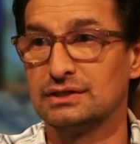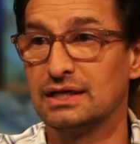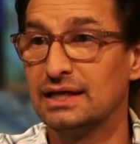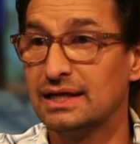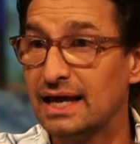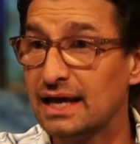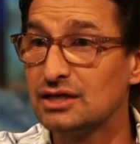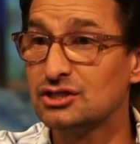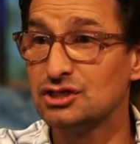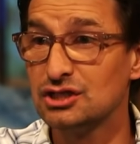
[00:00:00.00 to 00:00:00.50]
And
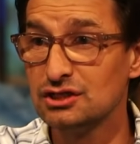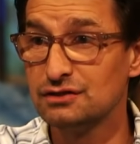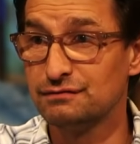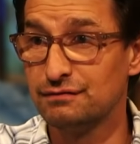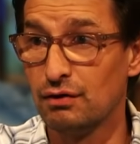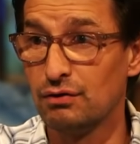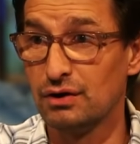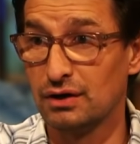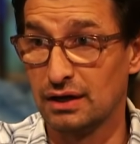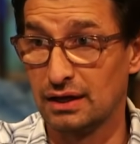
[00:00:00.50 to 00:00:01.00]
yes, she's
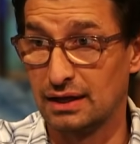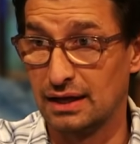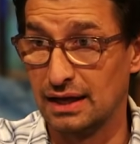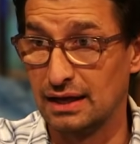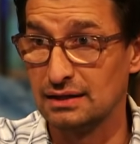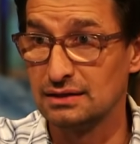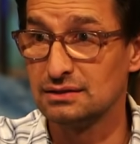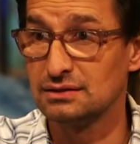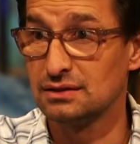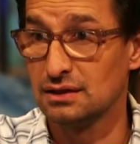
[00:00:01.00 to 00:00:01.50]
voted
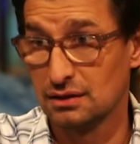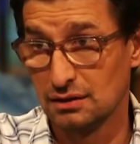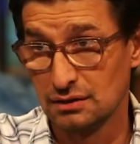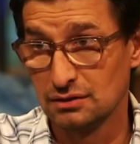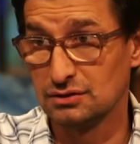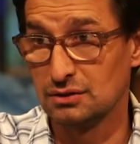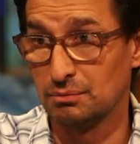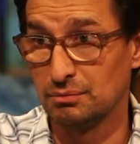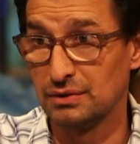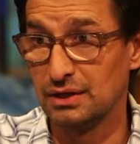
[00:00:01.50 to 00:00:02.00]
against
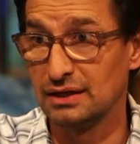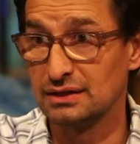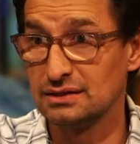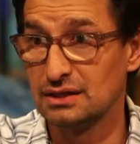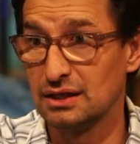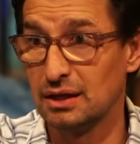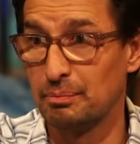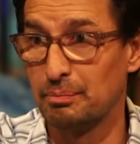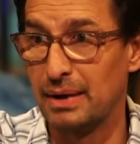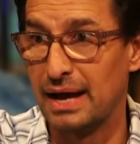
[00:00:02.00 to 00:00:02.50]
some things
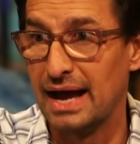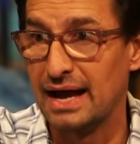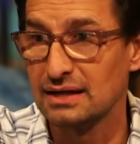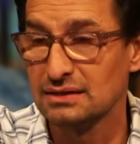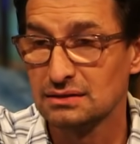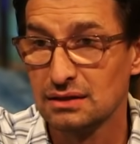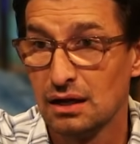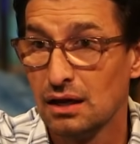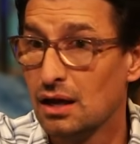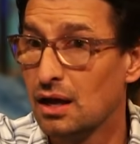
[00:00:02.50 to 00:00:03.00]
in the
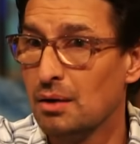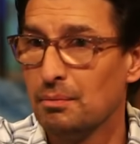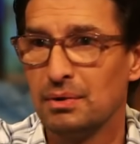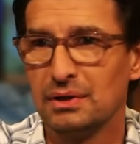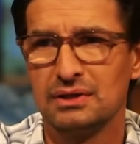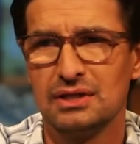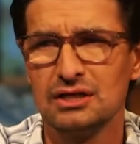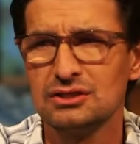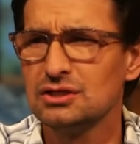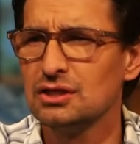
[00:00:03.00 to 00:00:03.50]
past,
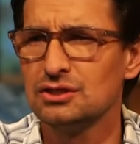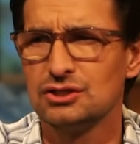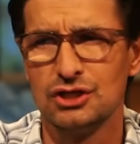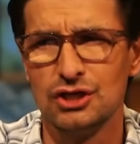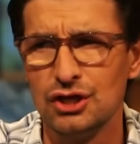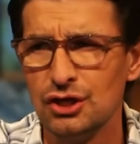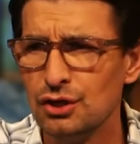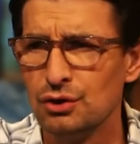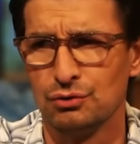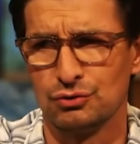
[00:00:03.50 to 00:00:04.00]
but this is
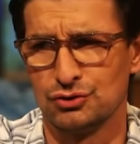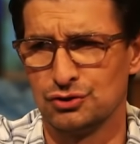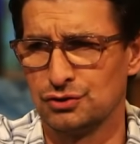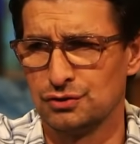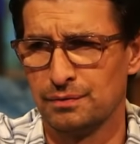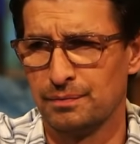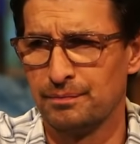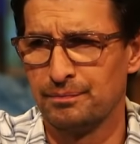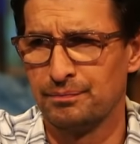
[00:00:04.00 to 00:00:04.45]
huge.